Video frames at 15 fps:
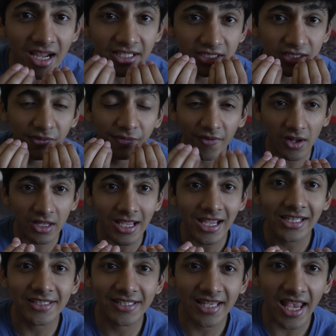It's fucking
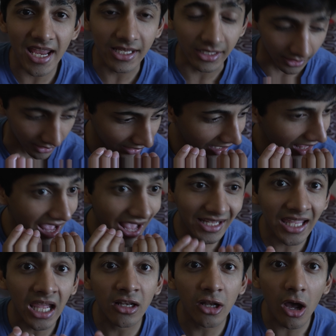insane. I
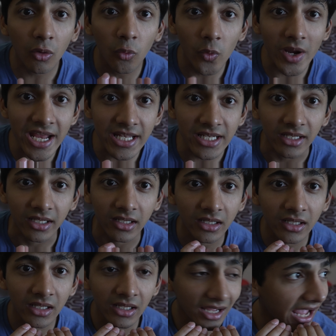cannot win.
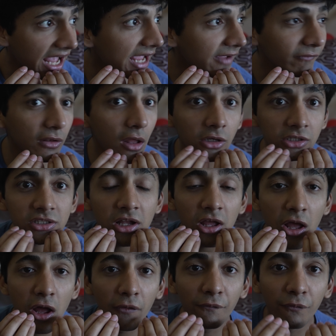I have lost
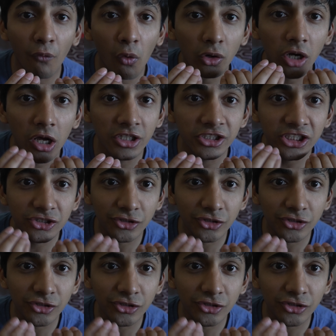400